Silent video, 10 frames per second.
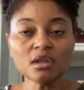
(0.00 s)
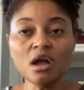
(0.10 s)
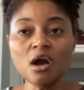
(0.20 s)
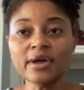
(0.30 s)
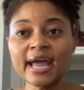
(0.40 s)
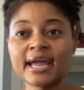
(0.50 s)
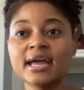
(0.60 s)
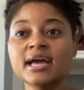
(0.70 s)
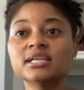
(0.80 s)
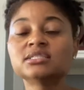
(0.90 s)
Okay,
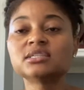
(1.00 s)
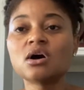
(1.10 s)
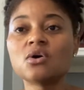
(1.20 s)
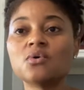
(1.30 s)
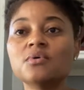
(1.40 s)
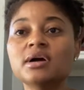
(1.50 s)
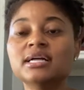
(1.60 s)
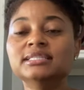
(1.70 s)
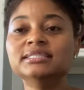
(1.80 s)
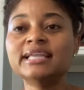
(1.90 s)
so
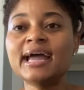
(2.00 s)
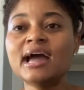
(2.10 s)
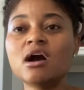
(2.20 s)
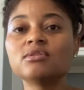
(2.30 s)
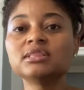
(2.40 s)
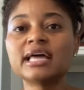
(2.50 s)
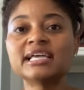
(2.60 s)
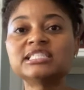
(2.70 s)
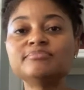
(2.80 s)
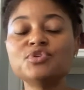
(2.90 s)
now
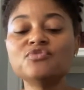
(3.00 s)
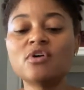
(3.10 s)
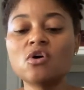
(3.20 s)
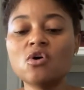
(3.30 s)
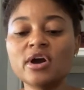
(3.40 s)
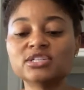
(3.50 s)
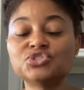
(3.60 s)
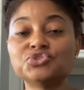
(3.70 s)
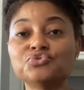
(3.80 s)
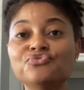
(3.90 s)
let's move on
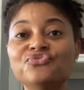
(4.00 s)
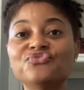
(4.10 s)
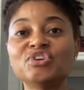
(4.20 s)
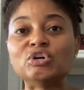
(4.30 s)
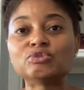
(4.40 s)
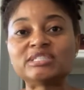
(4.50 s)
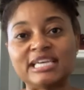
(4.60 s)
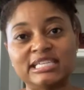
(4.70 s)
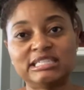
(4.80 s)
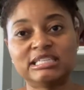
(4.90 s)
to field
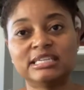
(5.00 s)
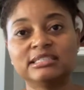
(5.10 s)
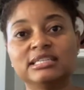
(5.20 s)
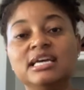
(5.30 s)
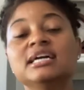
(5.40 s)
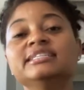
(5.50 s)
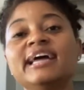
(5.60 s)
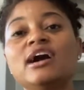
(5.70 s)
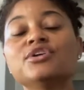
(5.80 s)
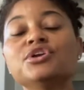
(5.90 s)
testing.
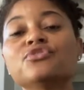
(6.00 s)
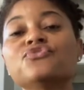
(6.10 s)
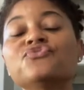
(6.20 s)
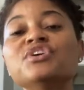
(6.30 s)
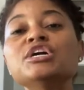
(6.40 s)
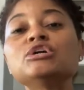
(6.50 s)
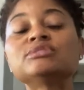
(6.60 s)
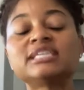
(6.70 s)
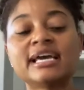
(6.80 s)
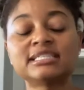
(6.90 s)
Now, your
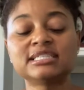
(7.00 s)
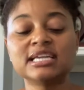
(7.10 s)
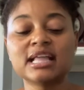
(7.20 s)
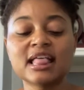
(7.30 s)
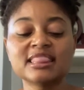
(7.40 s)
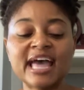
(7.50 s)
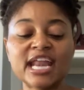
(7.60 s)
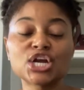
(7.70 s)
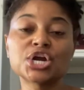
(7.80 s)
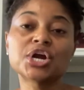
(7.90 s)
field testing,
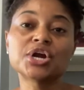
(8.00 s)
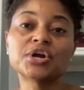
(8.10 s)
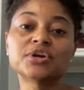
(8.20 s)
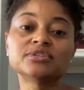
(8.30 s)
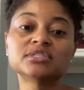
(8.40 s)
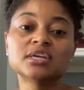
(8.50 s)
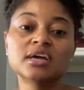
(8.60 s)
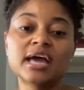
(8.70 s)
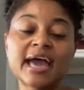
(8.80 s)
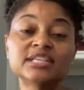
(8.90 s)
that occurs
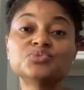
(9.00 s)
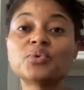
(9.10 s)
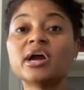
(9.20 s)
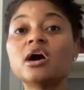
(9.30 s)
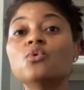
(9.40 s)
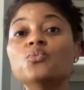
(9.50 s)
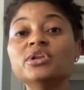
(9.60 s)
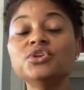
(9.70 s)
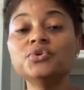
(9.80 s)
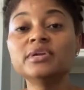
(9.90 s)
as well
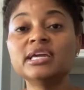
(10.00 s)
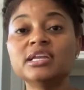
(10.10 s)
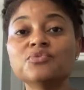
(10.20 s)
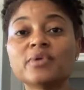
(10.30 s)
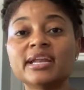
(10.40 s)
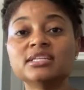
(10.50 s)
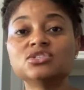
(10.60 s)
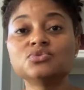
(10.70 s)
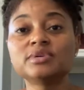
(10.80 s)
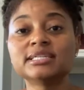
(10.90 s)
when you're getting ready
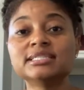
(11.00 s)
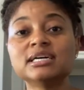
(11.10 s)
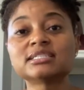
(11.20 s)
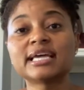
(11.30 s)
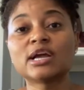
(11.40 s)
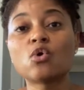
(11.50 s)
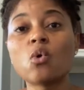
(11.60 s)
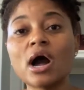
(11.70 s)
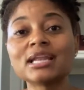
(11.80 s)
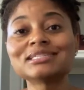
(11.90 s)
to conduct a
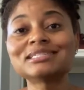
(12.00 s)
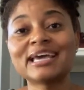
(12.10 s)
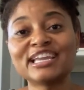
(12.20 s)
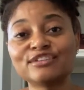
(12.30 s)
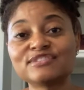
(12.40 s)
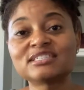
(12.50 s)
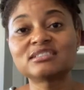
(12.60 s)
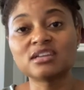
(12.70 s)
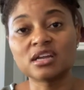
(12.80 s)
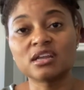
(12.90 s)
qualitative
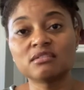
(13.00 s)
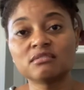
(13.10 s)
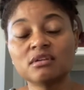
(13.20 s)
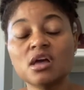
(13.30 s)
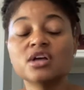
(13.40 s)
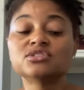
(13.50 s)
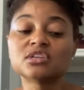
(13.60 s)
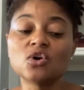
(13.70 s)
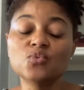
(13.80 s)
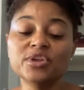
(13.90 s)
study.
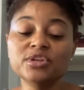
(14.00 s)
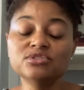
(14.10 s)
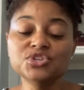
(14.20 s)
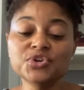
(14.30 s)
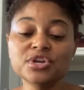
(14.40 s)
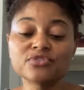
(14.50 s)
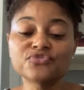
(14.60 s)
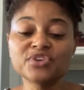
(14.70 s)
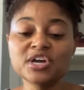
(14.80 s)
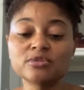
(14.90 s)
So when you do your
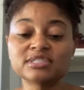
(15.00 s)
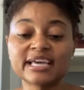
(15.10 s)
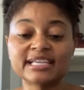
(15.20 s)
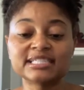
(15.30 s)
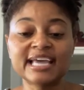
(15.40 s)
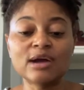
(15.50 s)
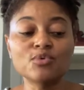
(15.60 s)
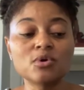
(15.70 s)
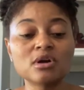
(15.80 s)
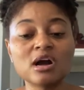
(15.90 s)
field test,
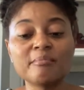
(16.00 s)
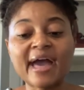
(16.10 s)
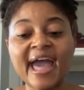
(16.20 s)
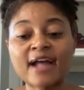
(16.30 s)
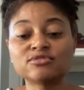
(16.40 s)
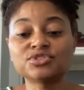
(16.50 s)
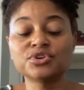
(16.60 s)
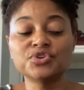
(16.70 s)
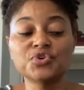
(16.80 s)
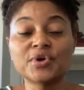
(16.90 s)
that will come
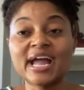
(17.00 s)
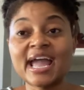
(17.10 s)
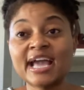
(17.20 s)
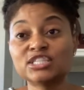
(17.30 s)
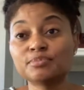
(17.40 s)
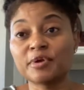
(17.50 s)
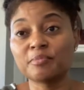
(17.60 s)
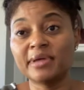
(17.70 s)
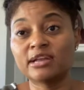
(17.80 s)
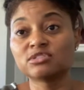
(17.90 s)
after your
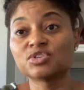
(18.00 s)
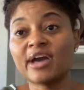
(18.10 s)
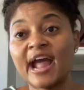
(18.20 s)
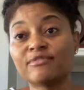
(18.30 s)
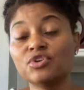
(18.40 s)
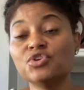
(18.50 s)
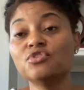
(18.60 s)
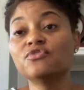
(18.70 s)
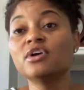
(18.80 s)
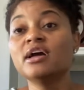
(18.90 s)
expert panel. So after
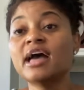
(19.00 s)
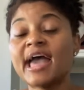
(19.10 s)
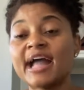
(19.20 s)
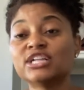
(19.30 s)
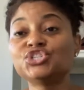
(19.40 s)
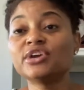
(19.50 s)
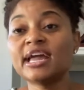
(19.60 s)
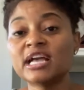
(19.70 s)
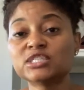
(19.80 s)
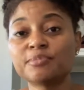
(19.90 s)
you've had your
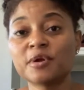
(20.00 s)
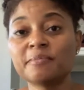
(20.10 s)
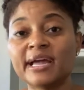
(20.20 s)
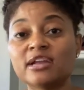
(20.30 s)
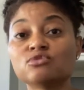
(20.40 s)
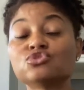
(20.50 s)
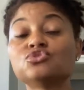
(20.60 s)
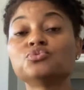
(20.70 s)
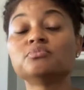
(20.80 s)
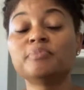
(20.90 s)
expert
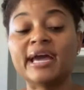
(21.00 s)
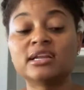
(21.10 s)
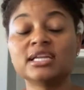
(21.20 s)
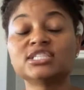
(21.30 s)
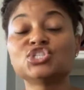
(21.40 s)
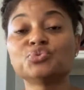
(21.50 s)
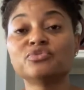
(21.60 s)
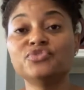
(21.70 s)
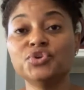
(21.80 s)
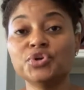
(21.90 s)
panelists to
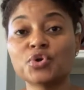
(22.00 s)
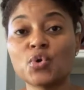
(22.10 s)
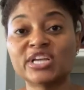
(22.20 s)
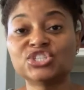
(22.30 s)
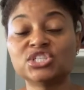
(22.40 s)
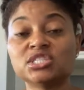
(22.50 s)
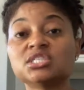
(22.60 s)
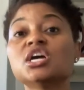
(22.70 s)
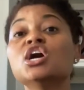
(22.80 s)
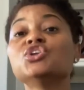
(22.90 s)
review your
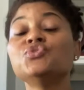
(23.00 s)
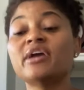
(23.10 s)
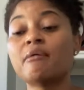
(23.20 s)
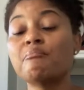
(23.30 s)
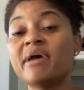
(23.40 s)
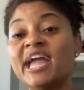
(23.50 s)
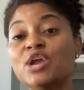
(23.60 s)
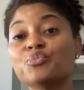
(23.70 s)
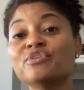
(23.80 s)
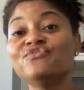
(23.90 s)
questions, you have
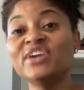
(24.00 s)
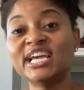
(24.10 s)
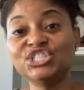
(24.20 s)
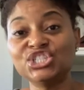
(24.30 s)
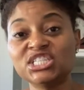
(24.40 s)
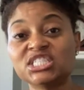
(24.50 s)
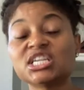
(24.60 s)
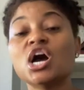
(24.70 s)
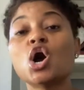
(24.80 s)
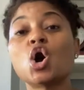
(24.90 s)
made revisions
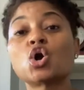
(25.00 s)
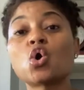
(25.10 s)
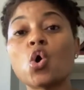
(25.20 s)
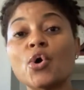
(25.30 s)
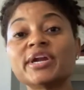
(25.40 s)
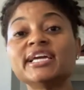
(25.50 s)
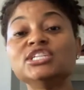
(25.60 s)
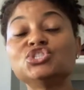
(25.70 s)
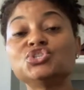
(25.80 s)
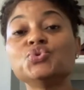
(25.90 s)

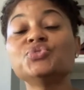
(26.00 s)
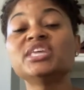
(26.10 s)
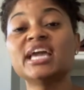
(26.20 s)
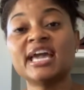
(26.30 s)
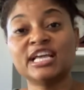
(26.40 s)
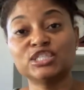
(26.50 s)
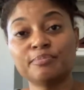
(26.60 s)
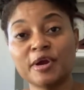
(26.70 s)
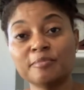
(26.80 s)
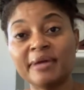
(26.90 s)
according to the
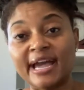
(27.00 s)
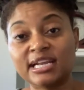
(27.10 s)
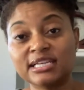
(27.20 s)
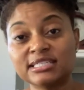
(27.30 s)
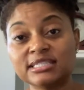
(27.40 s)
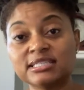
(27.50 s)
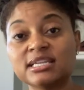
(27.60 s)
expert panelists,